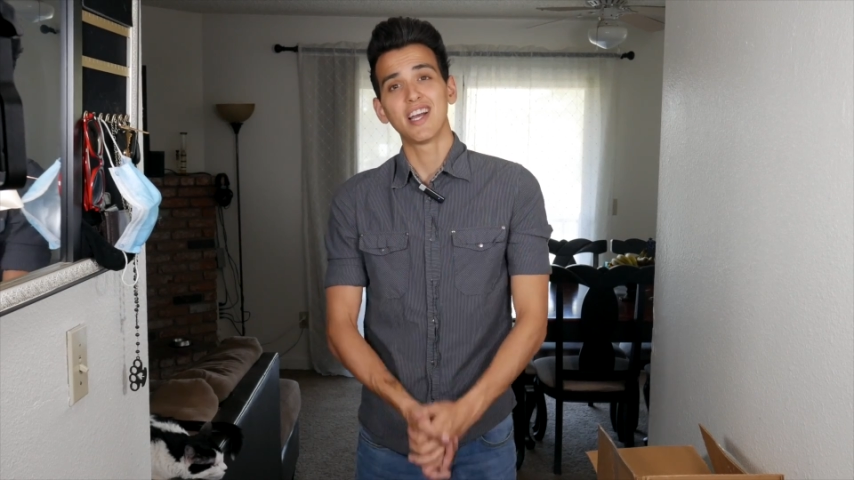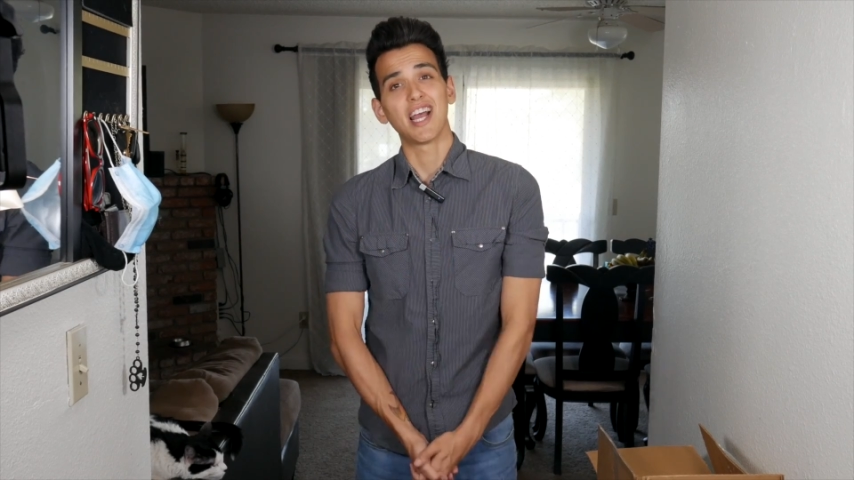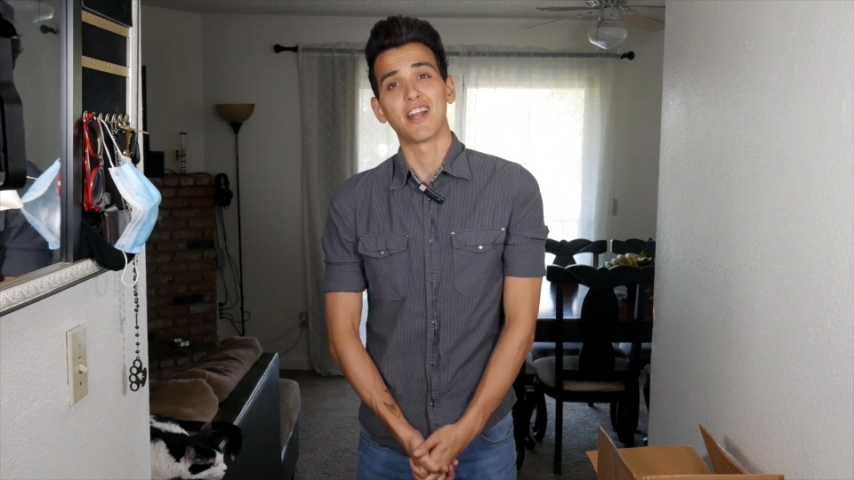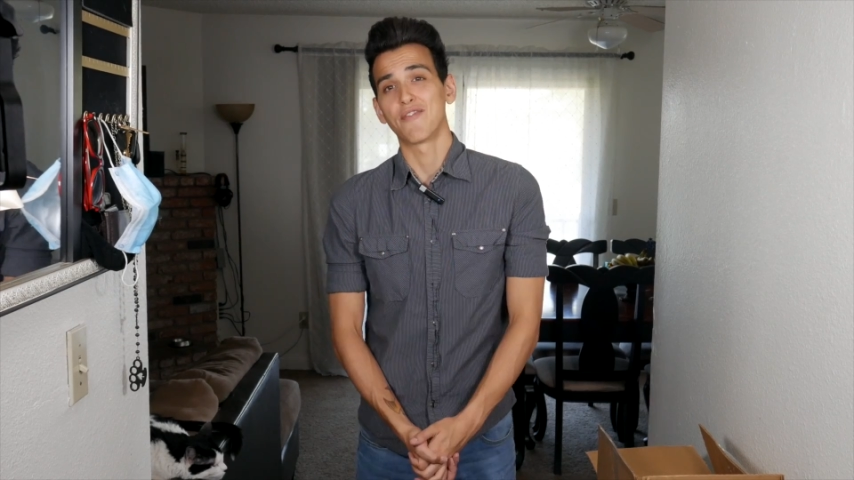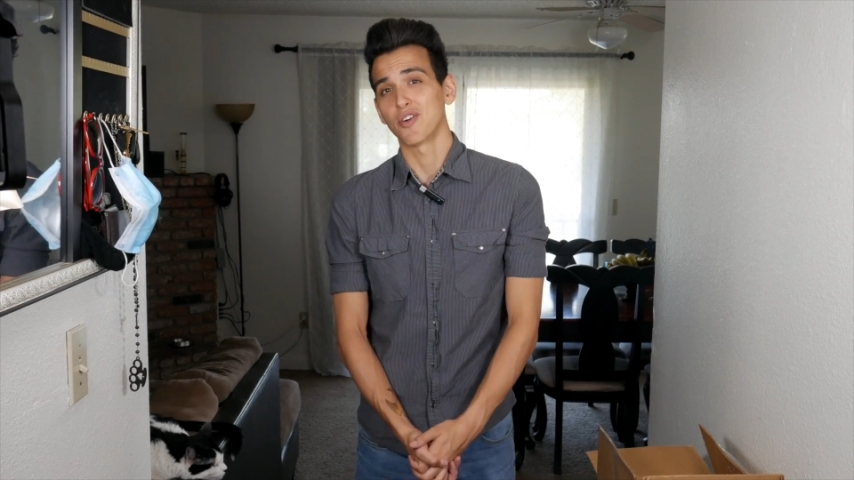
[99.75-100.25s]

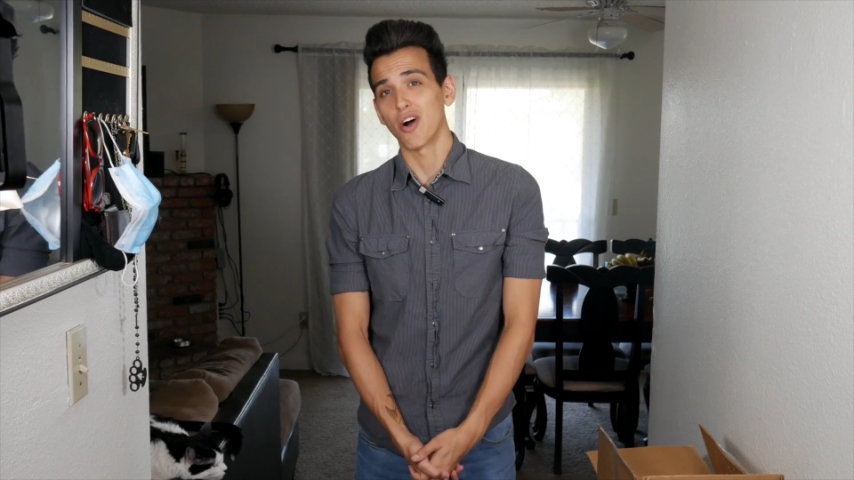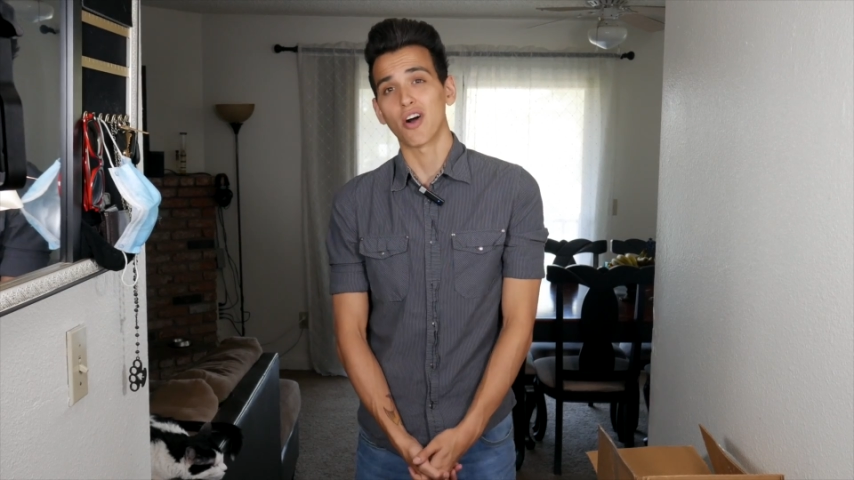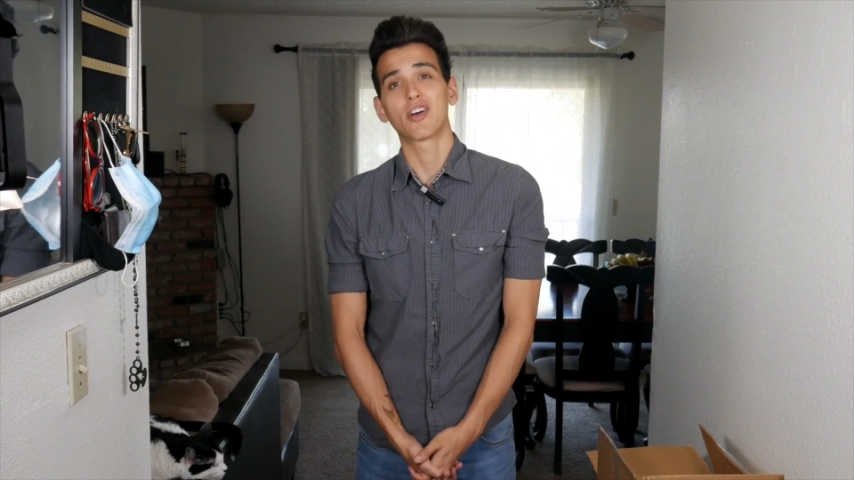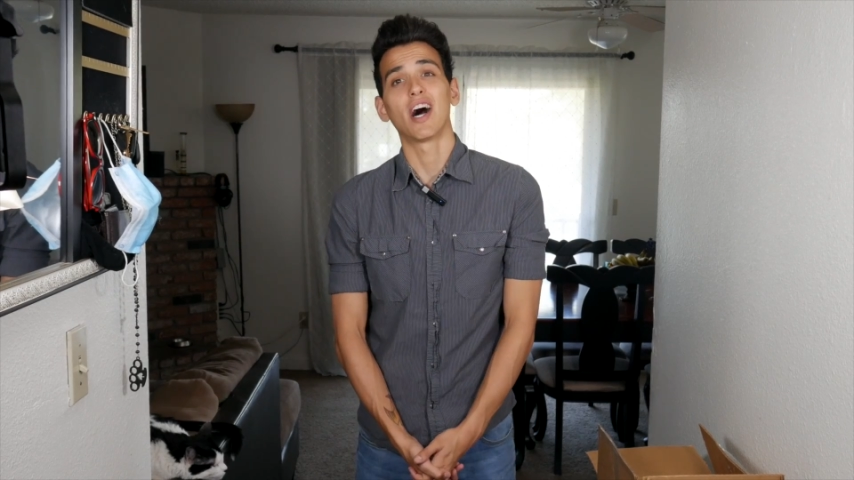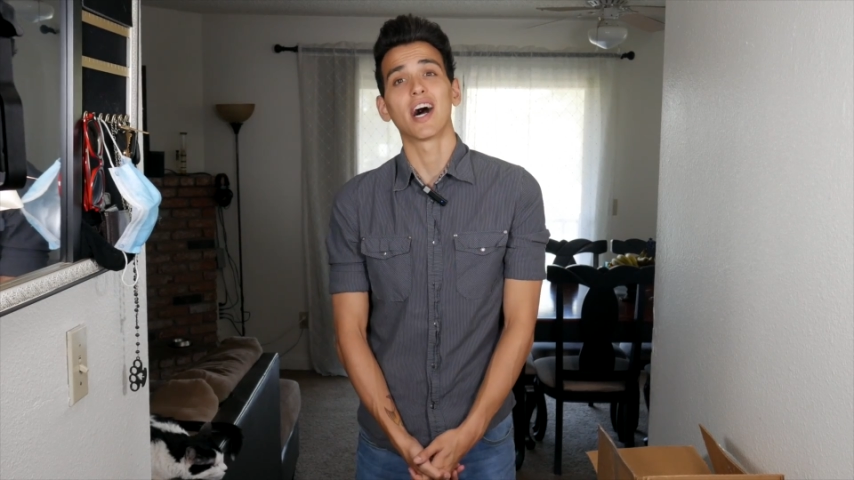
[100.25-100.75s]
And if you're
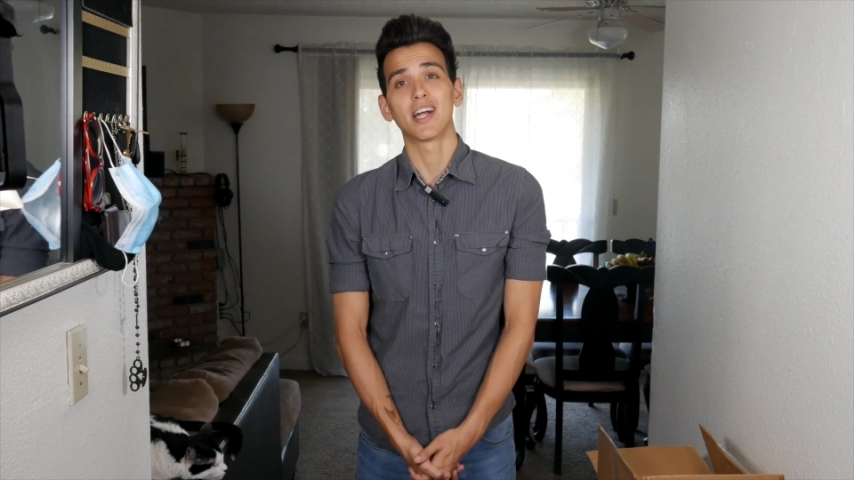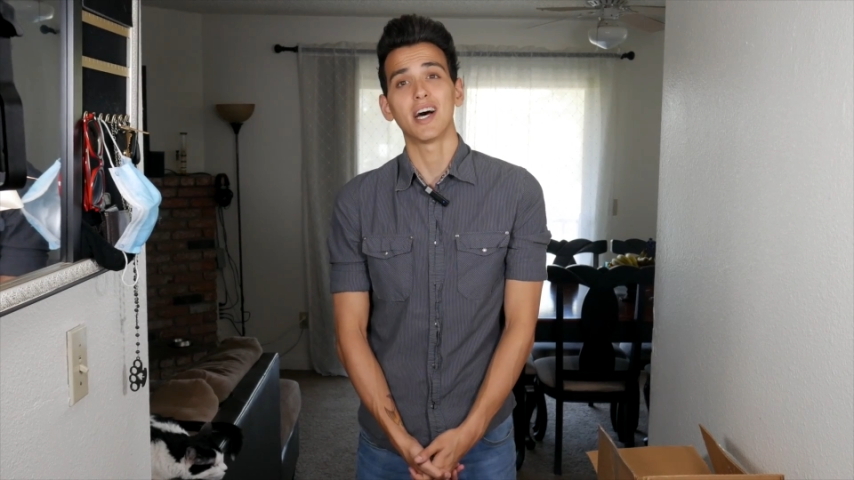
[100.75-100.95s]
all caught